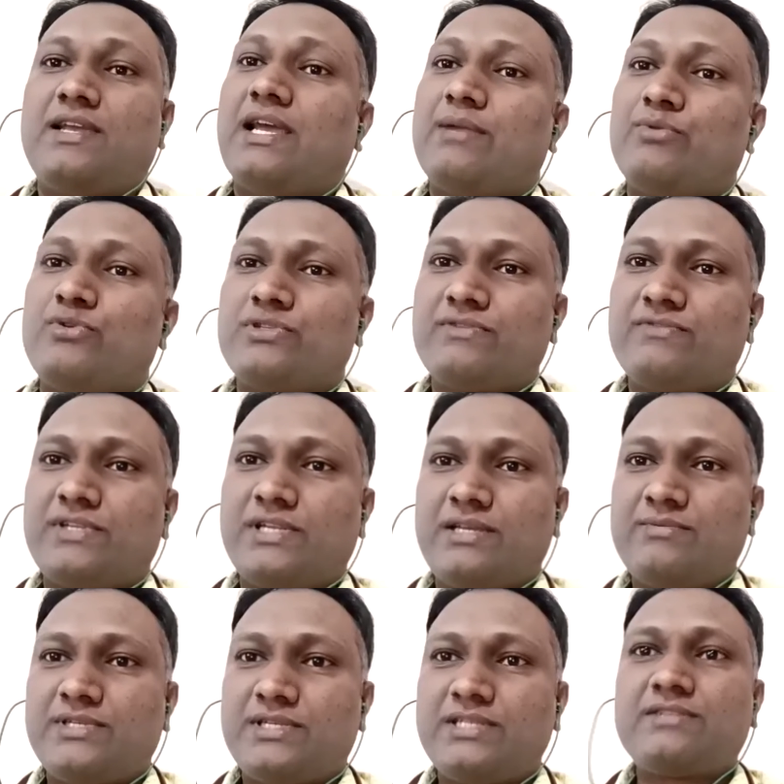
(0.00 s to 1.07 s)
and most of the
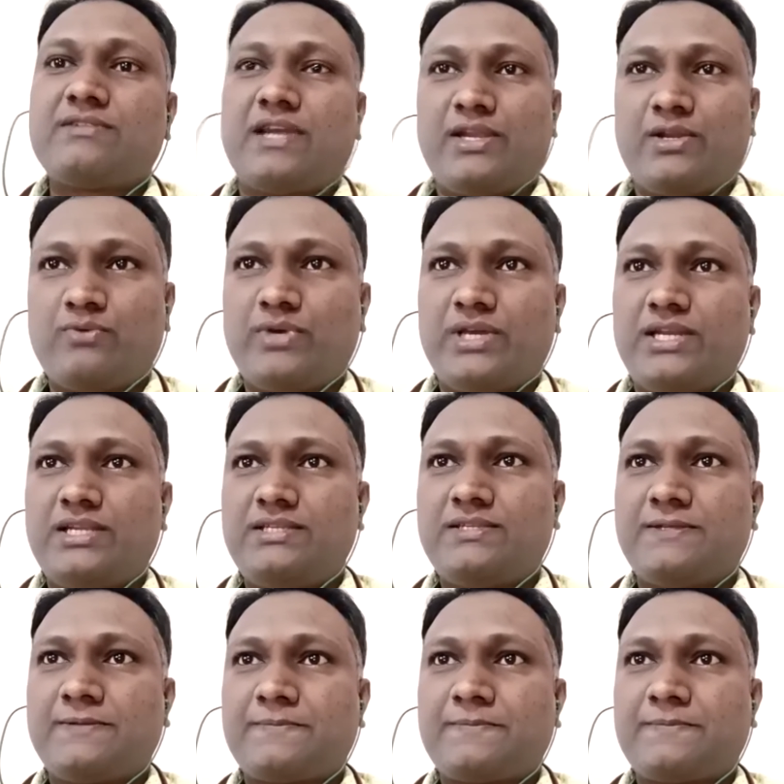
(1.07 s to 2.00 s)
times it is rhinovirus,